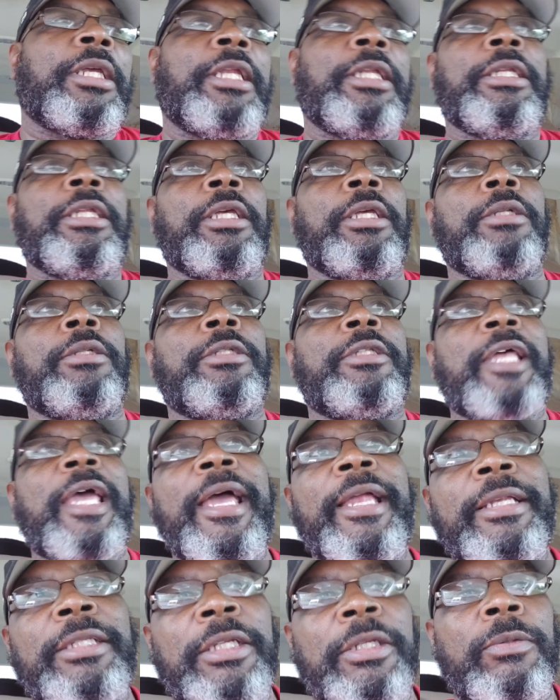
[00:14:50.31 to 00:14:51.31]
And then
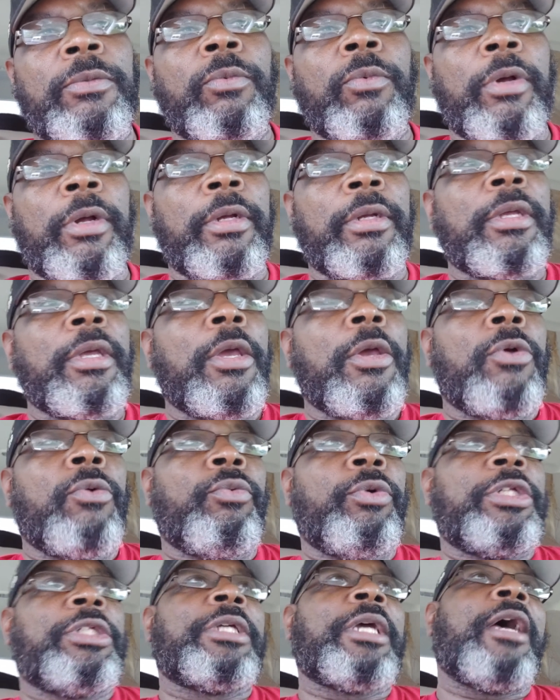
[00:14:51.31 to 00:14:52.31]
that didn't work,
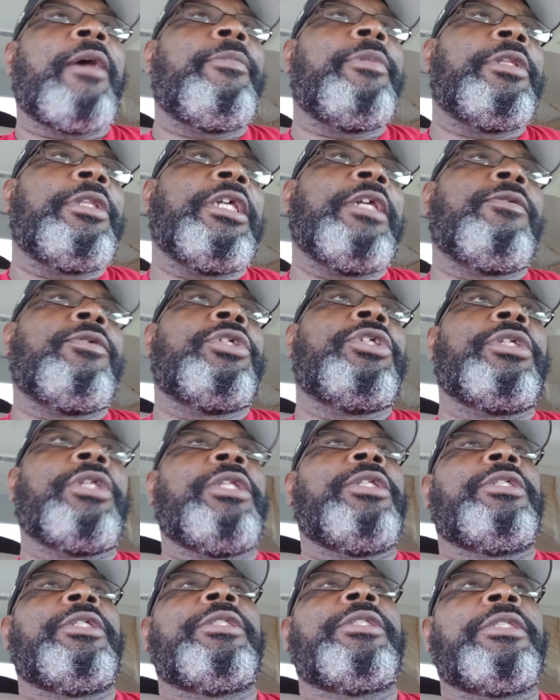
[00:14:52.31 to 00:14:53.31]
which I believe you should
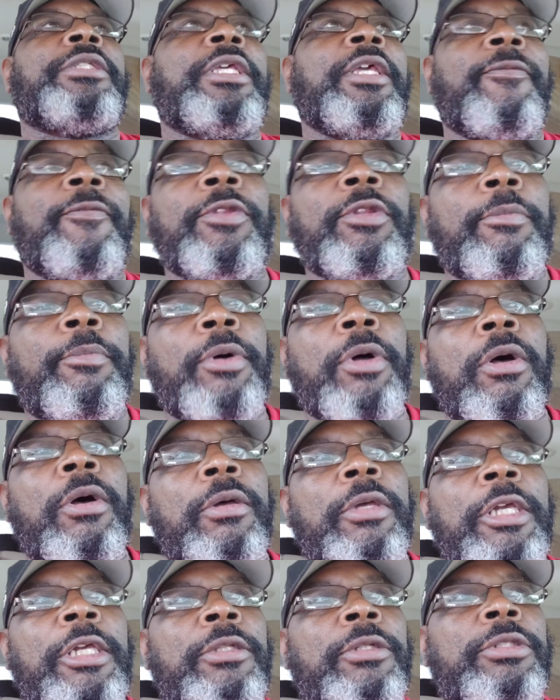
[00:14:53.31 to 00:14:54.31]
have just given the
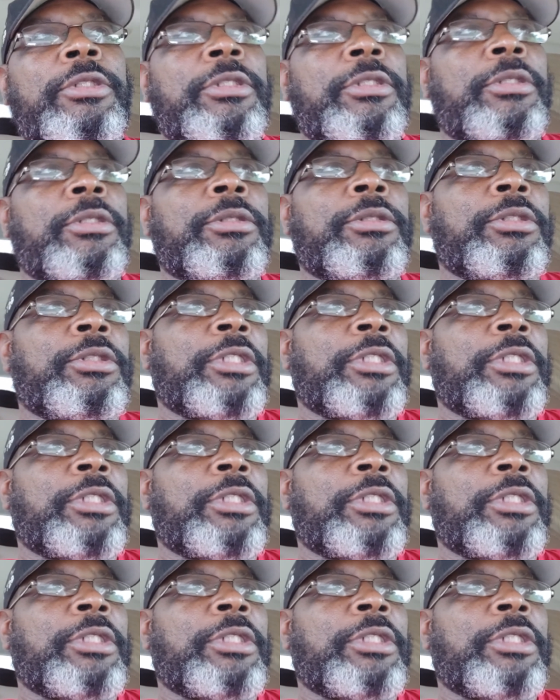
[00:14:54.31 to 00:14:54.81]
ball either to